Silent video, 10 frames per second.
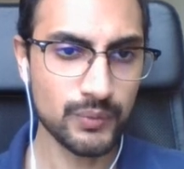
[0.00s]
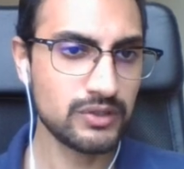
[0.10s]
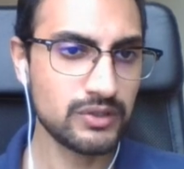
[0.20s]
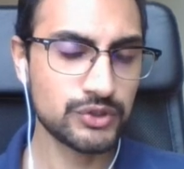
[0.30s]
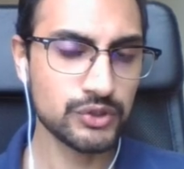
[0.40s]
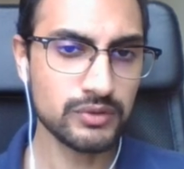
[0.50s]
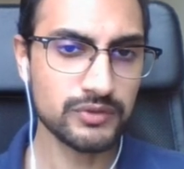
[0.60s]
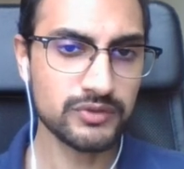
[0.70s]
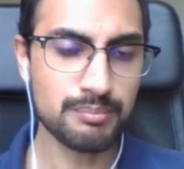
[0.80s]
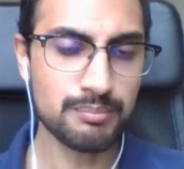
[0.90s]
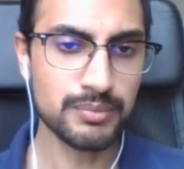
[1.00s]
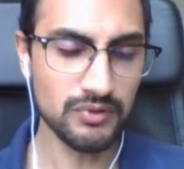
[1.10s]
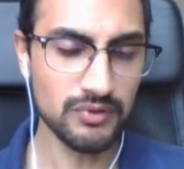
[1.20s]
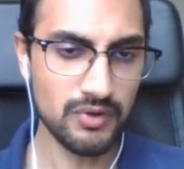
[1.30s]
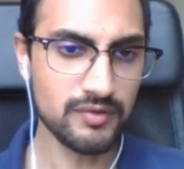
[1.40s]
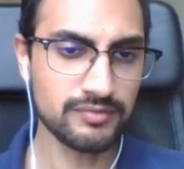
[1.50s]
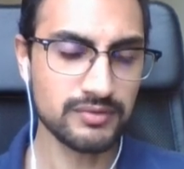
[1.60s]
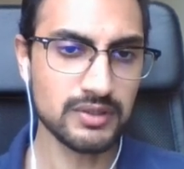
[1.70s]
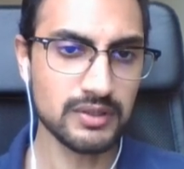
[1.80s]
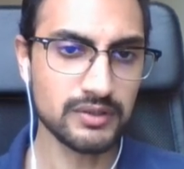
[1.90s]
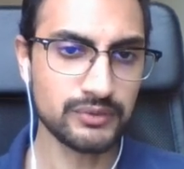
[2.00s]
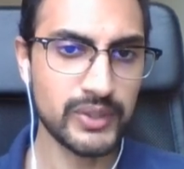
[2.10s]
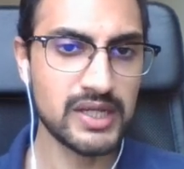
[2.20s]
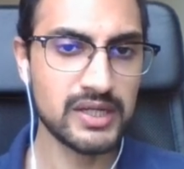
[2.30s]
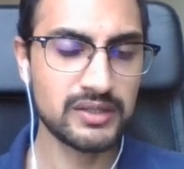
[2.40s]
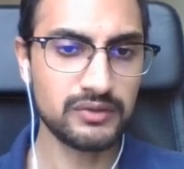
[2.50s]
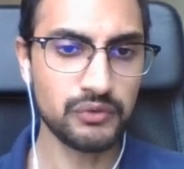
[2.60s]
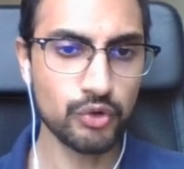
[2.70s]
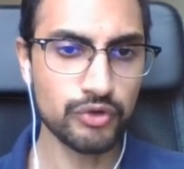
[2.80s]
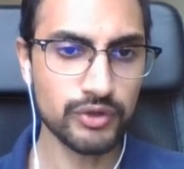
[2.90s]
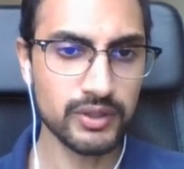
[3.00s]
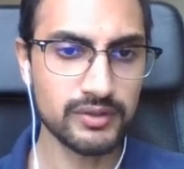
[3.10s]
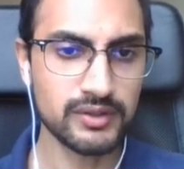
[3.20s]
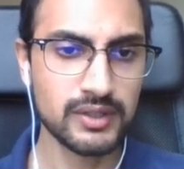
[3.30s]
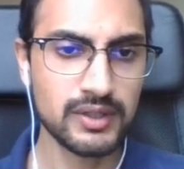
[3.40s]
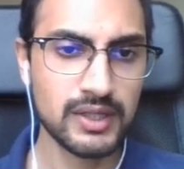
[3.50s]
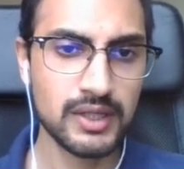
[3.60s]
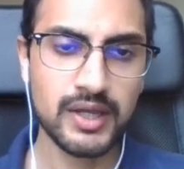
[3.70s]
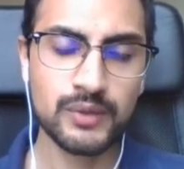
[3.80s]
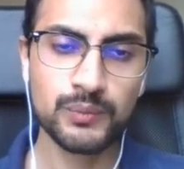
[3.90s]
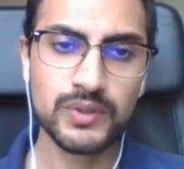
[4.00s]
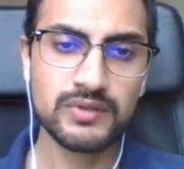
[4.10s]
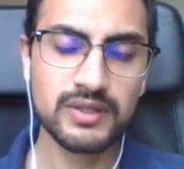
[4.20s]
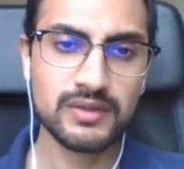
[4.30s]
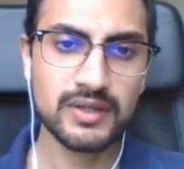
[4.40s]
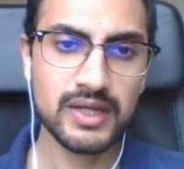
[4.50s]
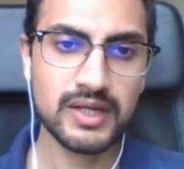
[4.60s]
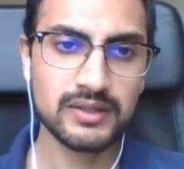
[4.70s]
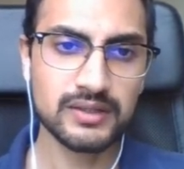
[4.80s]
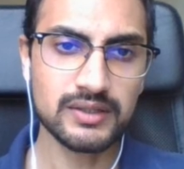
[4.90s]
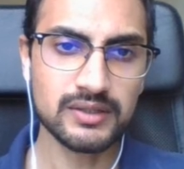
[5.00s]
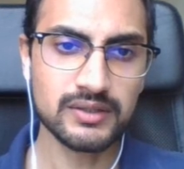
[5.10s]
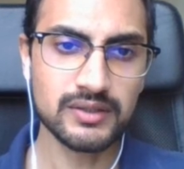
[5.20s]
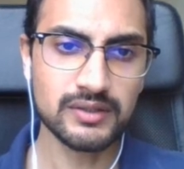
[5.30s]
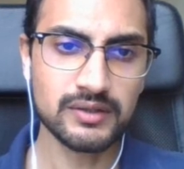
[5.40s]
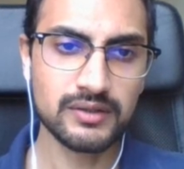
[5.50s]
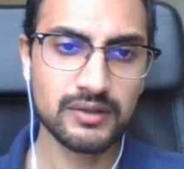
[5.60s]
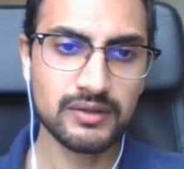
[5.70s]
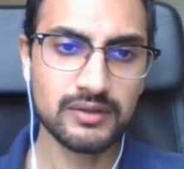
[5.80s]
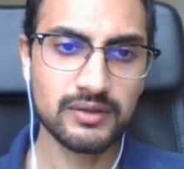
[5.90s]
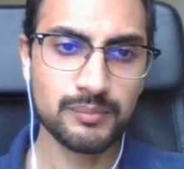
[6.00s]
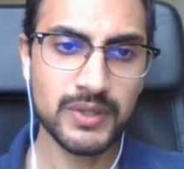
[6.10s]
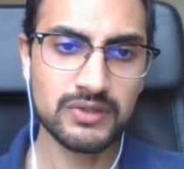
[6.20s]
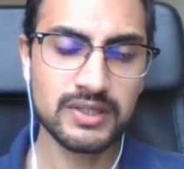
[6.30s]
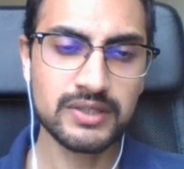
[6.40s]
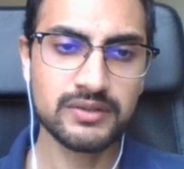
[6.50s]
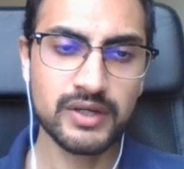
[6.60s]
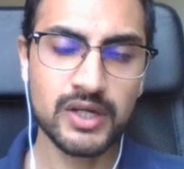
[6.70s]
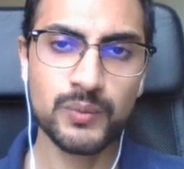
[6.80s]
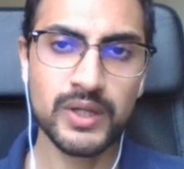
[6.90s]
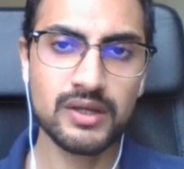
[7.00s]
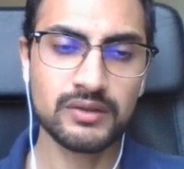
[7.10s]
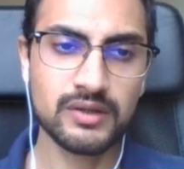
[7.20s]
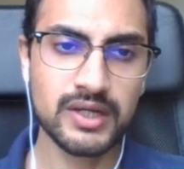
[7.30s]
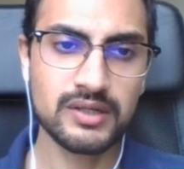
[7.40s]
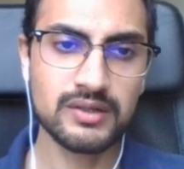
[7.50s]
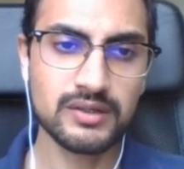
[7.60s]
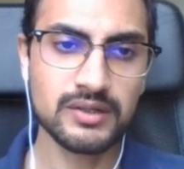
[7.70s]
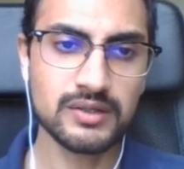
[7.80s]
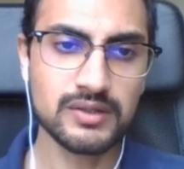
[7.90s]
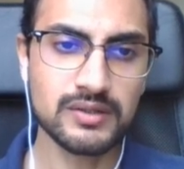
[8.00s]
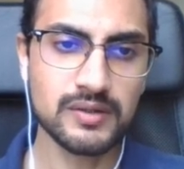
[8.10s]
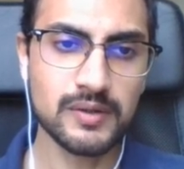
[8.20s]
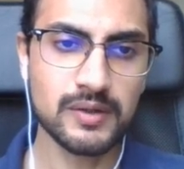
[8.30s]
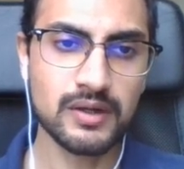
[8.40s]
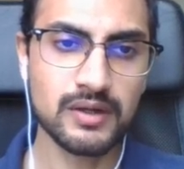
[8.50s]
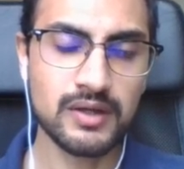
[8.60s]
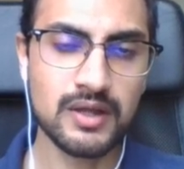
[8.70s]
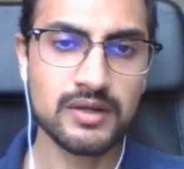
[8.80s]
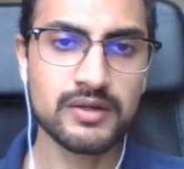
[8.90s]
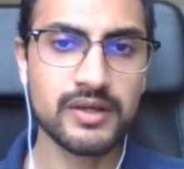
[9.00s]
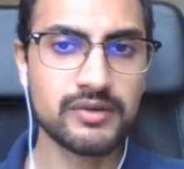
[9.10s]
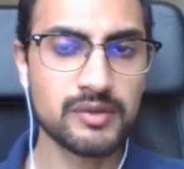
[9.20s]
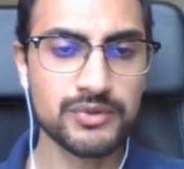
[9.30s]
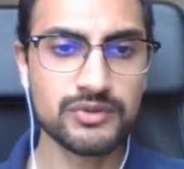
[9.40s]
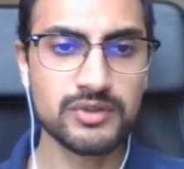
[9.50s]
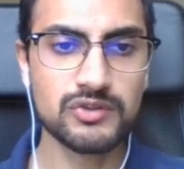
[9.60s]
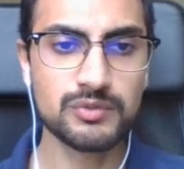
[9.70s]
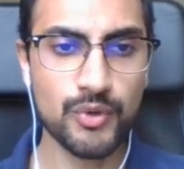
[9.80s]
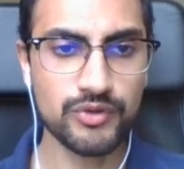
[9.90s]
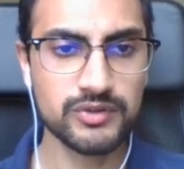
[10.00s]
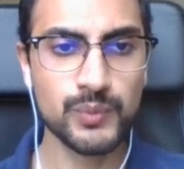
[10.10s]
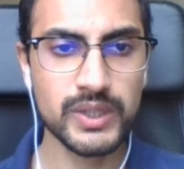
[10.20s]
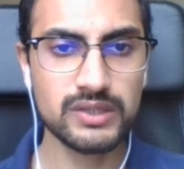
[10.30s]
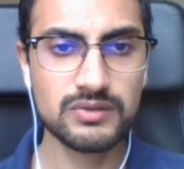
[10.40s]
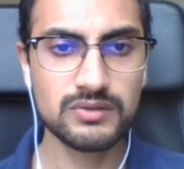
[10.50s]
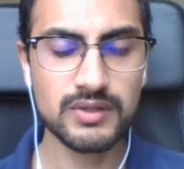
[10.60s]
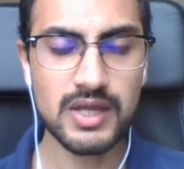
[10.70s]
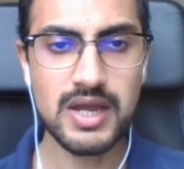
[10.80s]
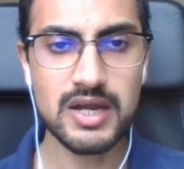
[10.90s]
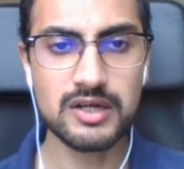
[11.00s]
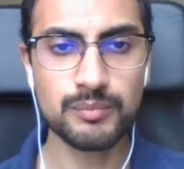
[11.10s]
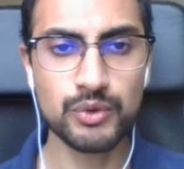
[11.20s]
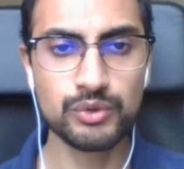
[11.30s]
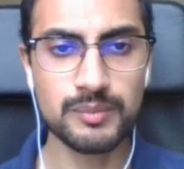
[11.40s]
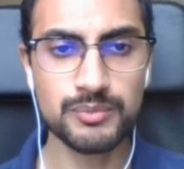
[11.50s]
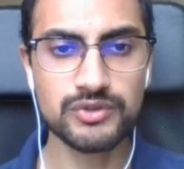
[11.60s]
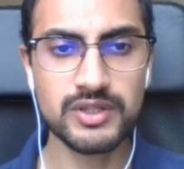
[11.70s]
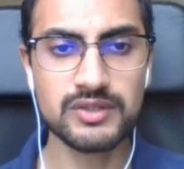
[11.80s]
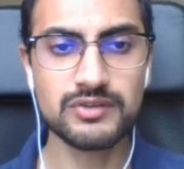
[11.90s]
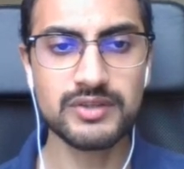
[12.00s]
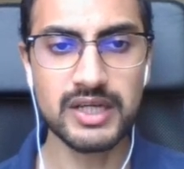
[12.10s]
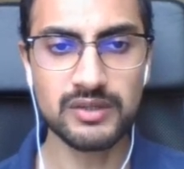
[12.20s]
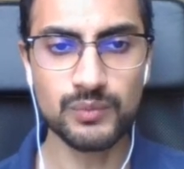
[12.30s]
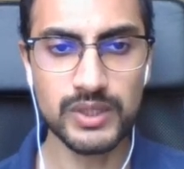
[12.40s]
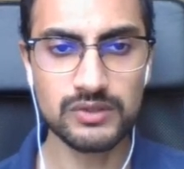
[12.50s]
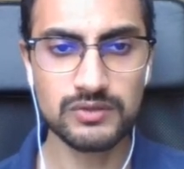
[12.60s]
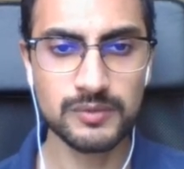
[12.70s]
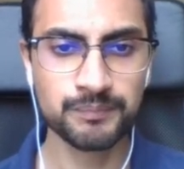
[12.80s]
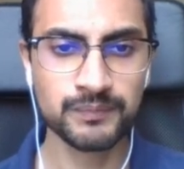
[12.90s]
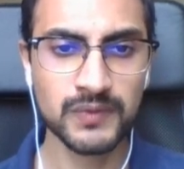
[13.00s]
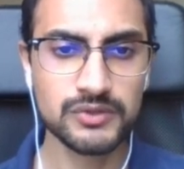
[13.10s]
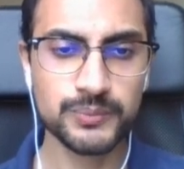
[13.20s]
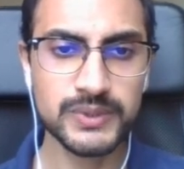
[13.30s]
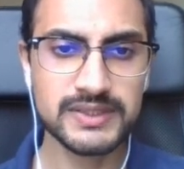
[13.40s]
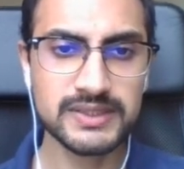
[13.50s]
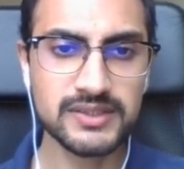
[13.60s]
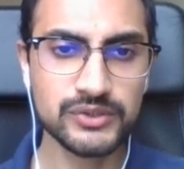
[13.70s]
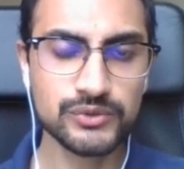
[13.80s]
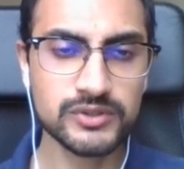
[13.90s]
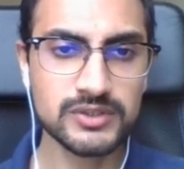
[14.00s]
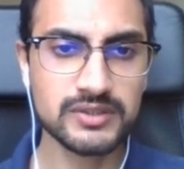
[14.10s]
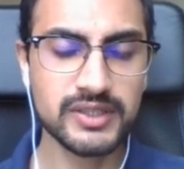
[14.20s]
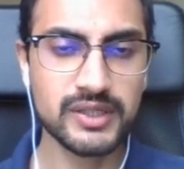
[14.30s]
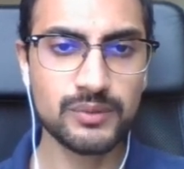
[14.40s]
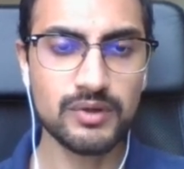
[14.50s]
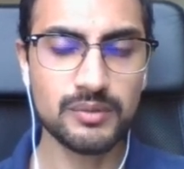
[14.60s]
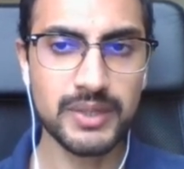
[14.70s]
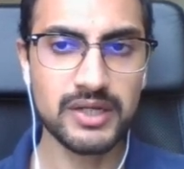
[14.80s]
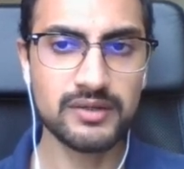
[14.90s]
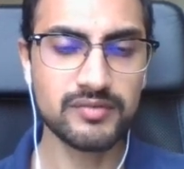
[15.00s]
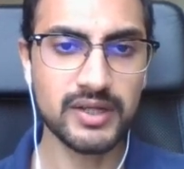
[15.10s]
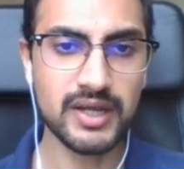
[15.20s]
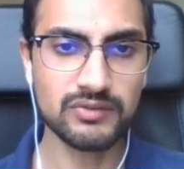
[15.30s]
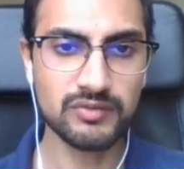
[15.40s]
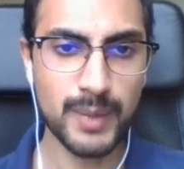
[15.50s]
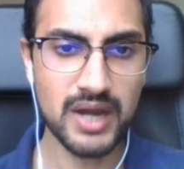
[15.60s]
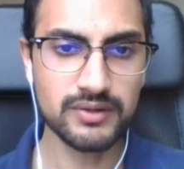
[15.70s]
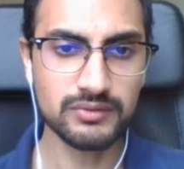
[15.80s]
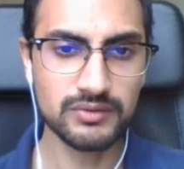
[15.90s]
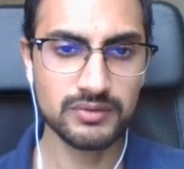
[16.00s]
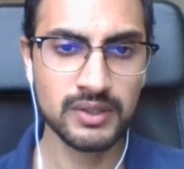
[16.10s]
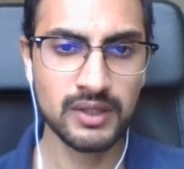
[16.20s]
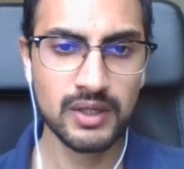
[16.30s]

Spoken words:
We show a sample of 28 neurons here, and we see that the red color here represents positive weights and blue represents negative weights. So we see the neurons learning many different kinds of patterns.